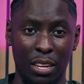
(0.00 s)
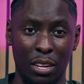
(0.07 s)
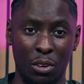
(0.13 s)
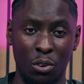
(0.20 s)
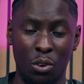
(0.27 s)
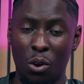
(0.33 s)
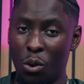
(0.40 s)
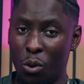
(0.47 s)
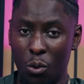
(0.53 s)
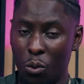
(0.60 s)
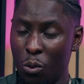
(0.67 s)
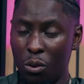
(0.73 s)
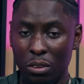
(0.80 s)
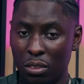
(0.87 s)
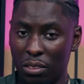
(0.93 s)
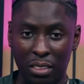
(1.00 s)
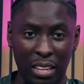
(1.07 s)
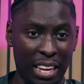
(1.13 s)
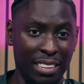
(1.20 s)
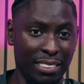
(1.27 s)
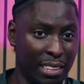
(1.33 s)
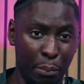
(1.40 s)
No, they
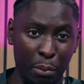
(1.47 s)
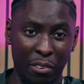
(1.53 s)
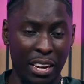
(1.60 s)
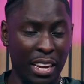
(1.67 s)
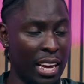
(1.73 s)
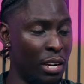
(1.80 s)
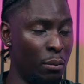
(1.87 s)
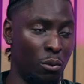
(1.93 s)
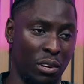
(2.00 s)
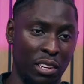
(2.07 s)
can sleep with any animal.